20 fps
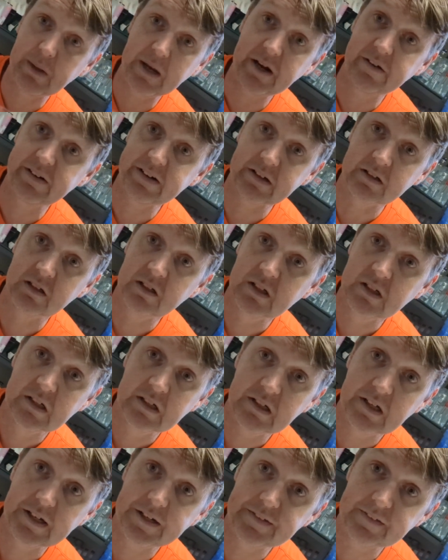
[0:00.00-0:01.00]
pairing,
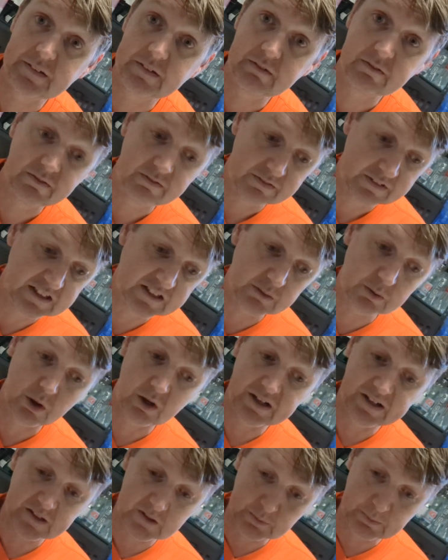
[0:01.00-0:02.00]
and that's what
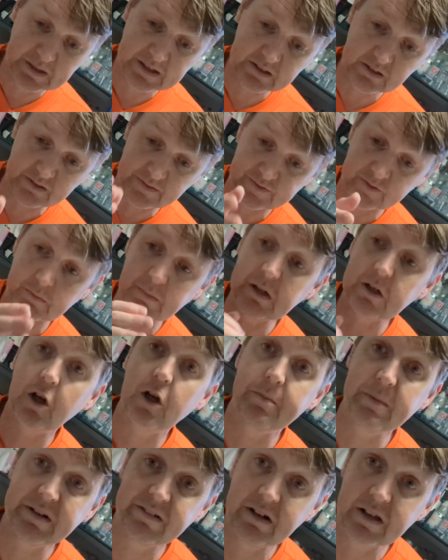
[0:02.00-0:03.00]
I expect from a
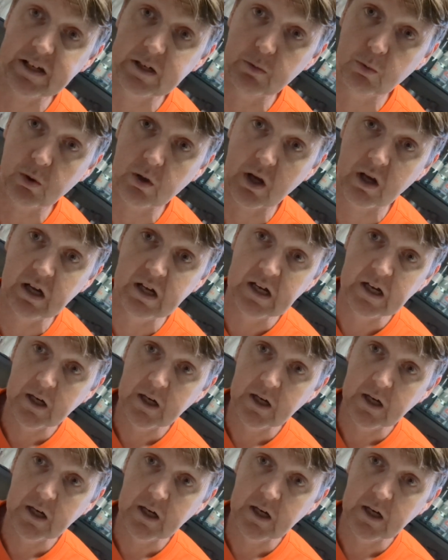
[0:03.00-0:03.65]
low minerality water.